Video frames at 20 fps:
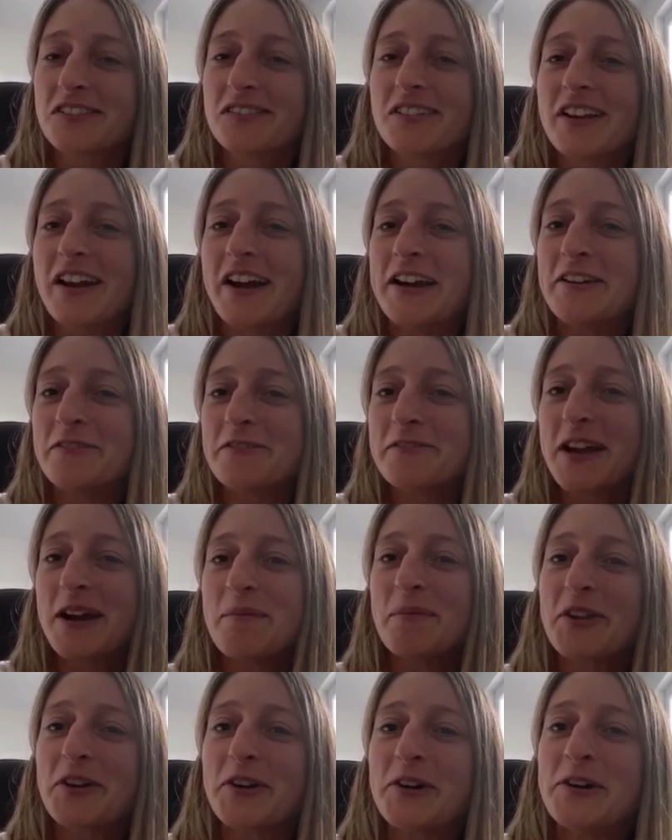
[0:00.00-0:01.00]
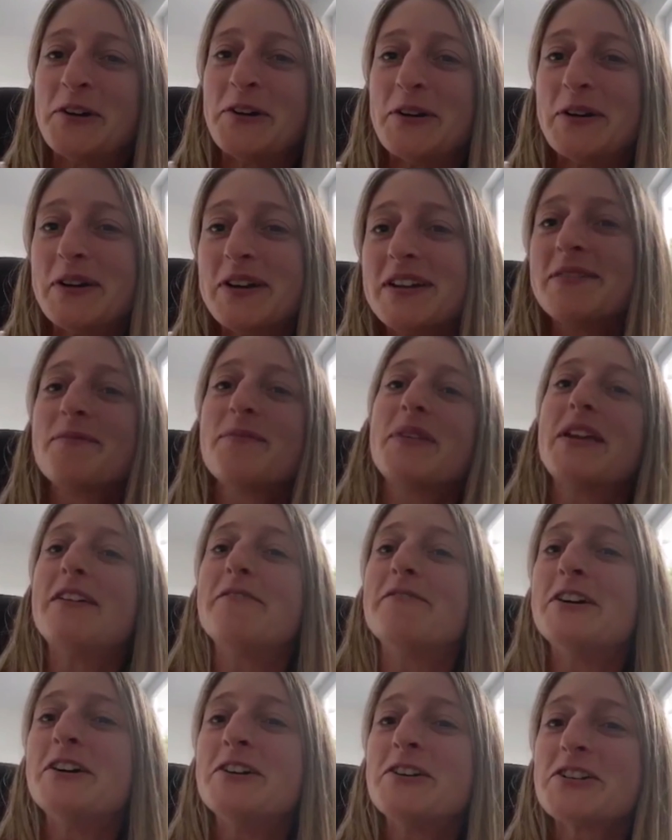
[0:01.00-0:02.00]
kind of come through
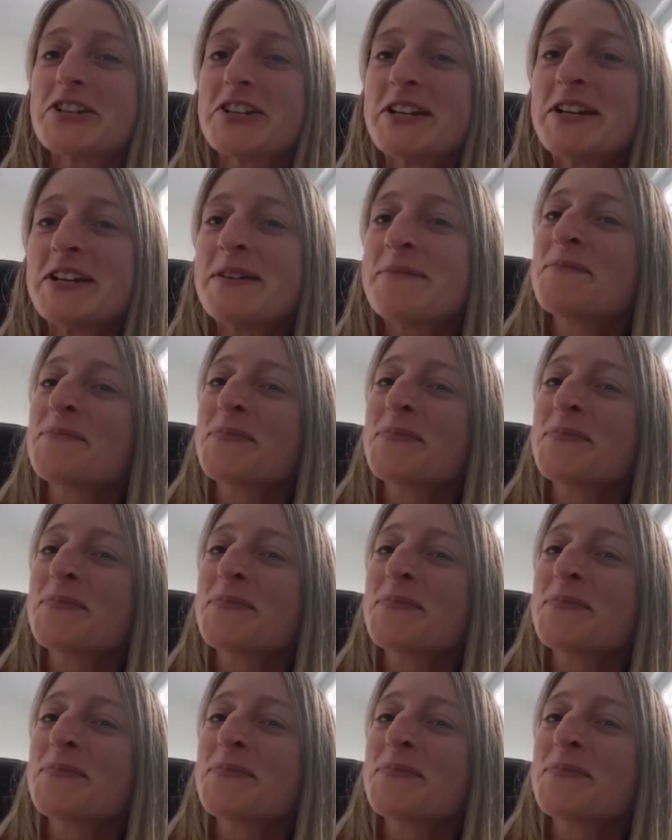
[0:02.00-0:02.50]
evolution.